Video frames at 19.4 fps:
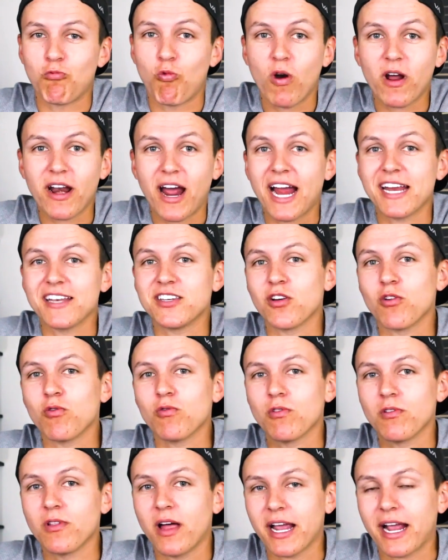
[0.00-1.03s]
what I
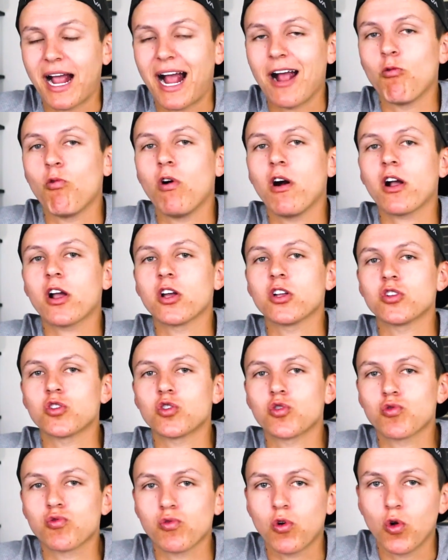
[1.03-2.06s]
don't like. I want
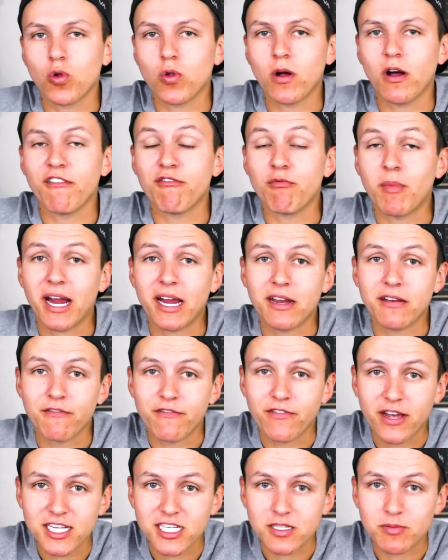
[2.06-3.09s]
control of my
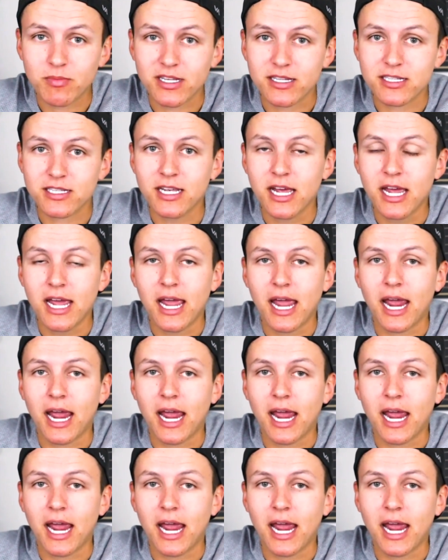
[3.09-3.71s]
investments.